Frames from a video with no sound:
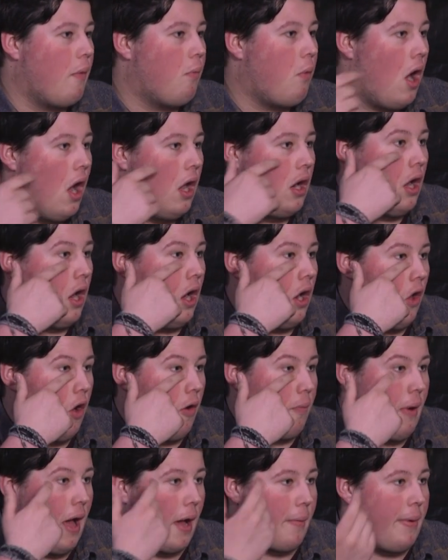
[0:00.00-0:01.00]
there weren't a
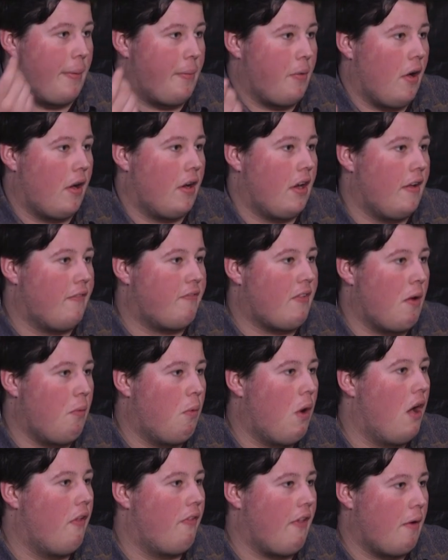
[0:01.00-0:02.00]
lot of black people around, and if
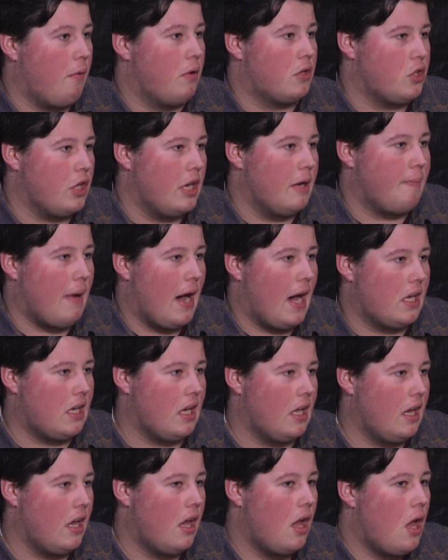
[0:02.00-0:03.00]
they were treated
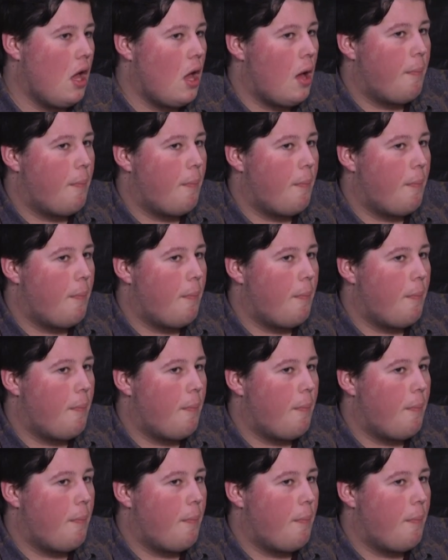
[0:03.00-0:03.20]
badly.